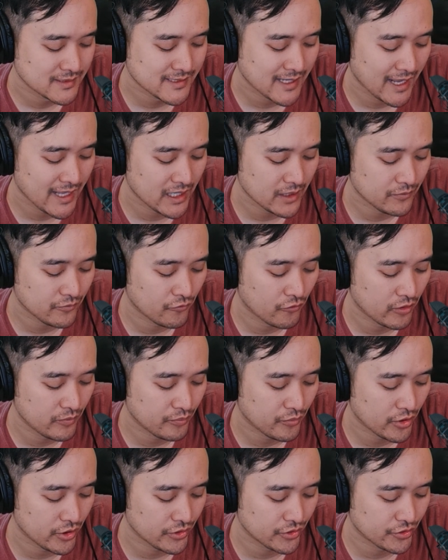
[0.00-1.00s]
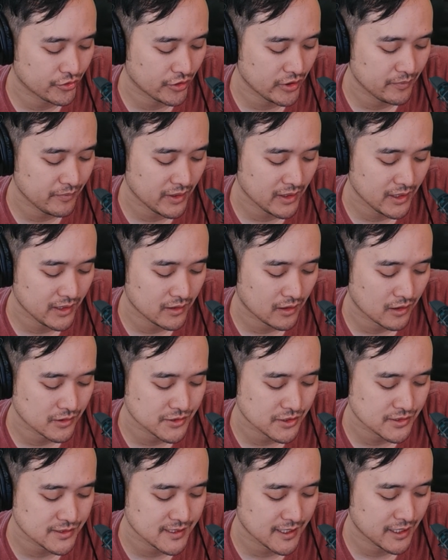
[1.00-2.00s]
Tatum 1.3 million,
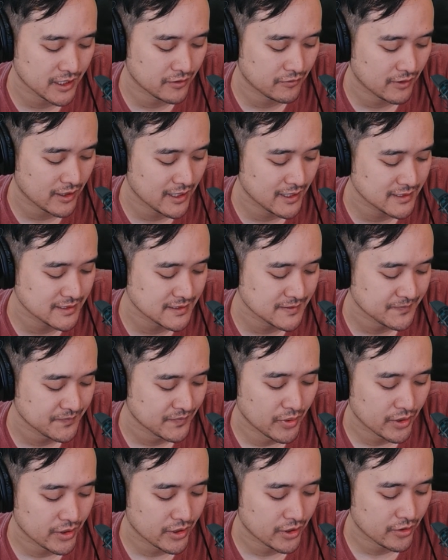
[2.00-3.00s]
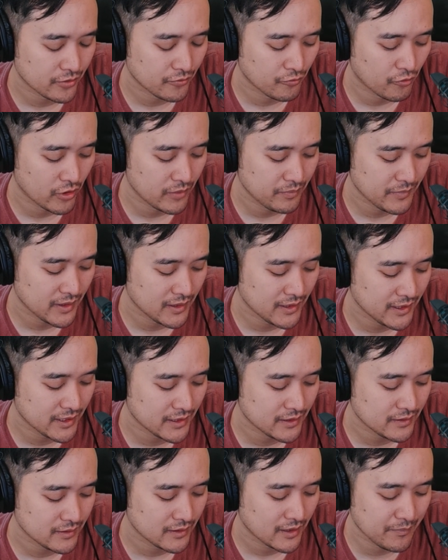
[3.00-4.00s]
also seen a rise, Booker 1
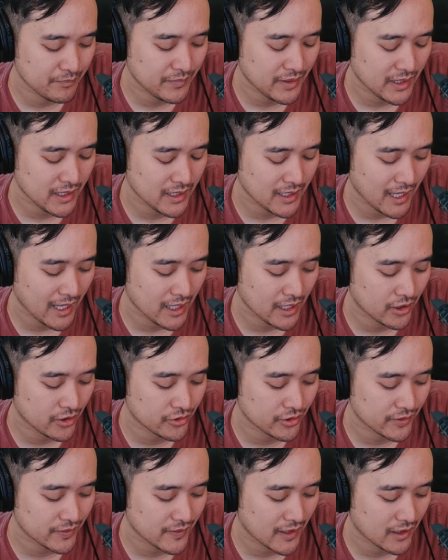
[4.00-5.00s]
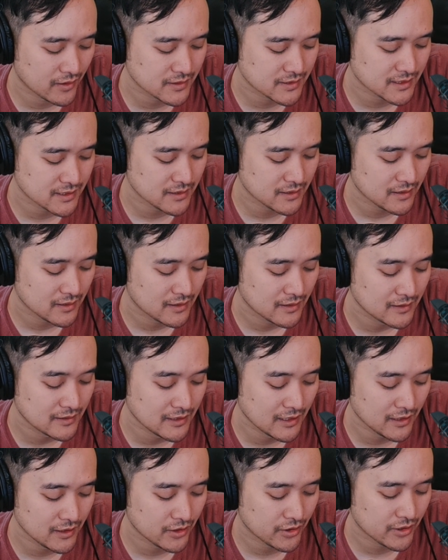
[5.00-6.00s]
million, Embiid 800,000,
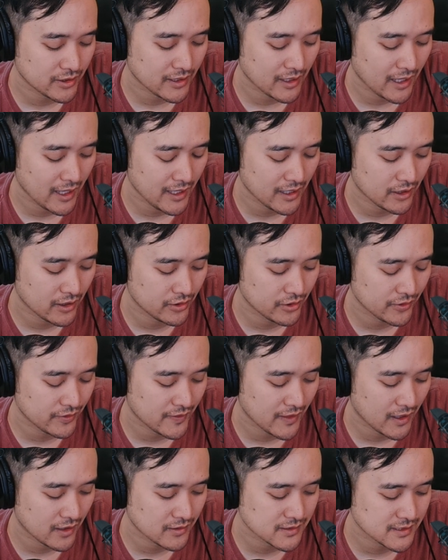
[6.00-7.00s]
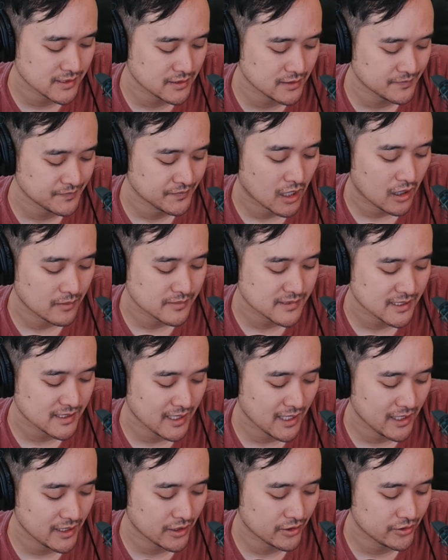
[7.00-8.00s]
Lillard 800,000, Thompson
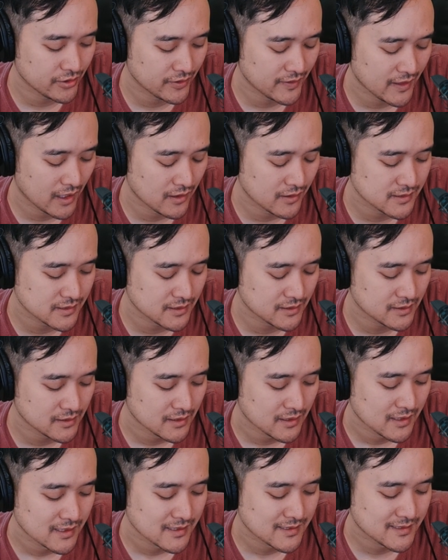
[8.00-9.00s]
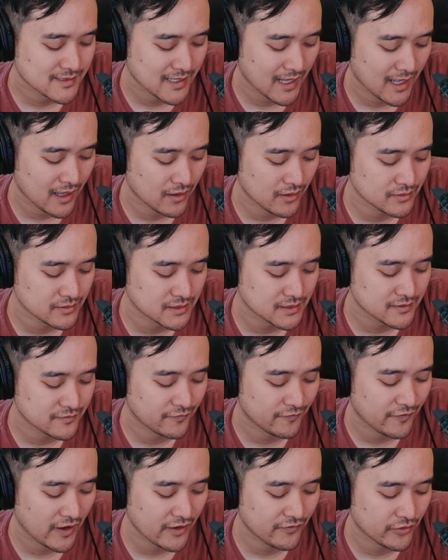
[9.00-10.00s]
800,000, Towns
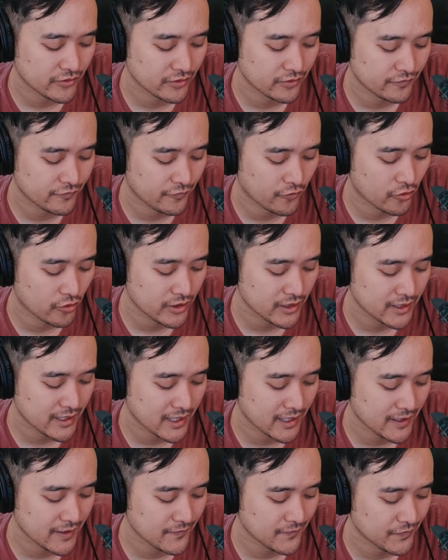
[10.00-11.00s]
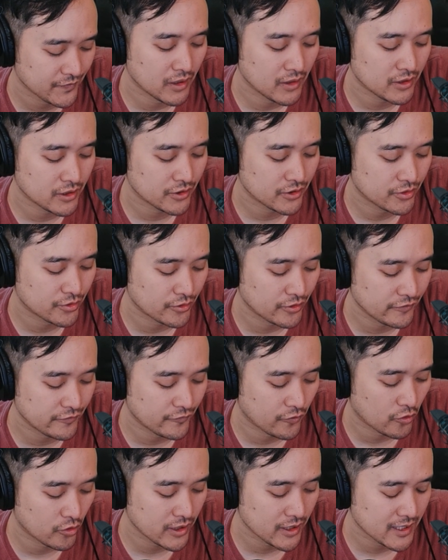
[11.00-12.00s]
540k, Butler
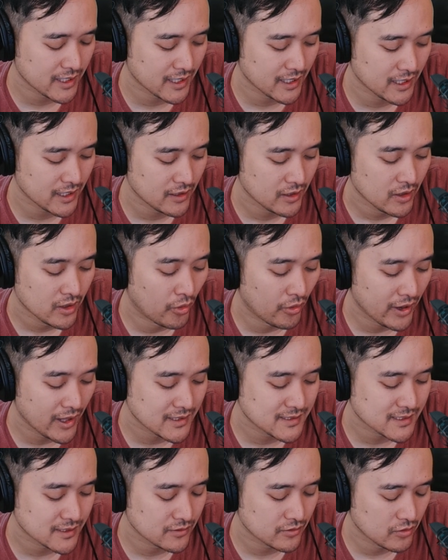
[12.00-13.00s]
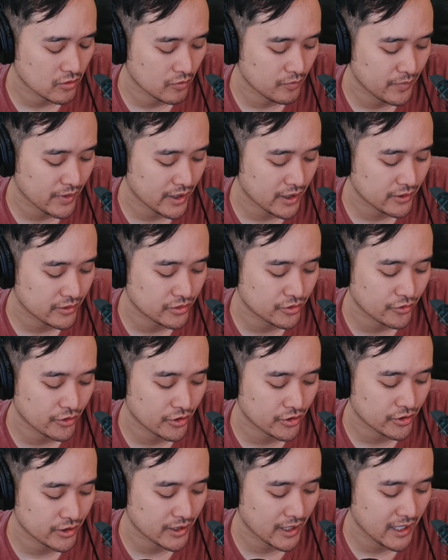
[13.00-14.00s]
340k, Morant and Gobert
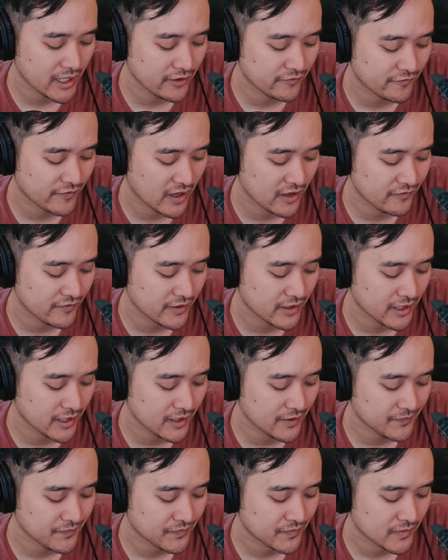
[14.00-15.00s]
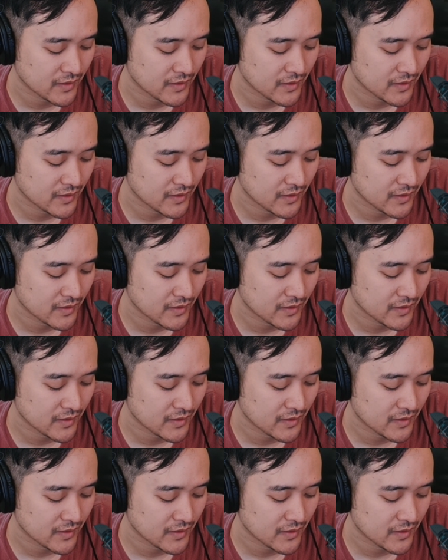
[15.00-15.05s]
385k,